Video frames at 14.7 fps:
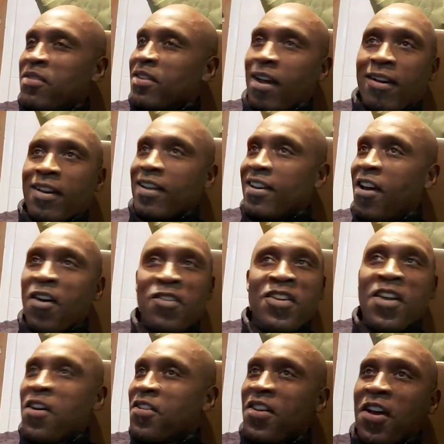Brixton Academy?
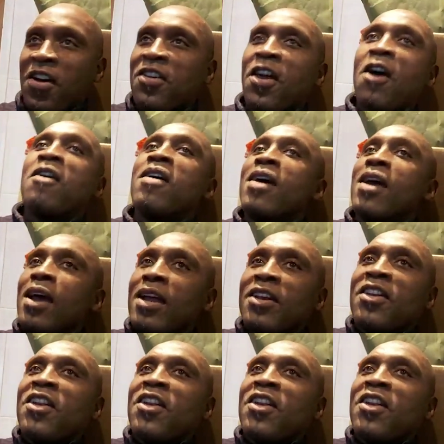No, you didn't go south.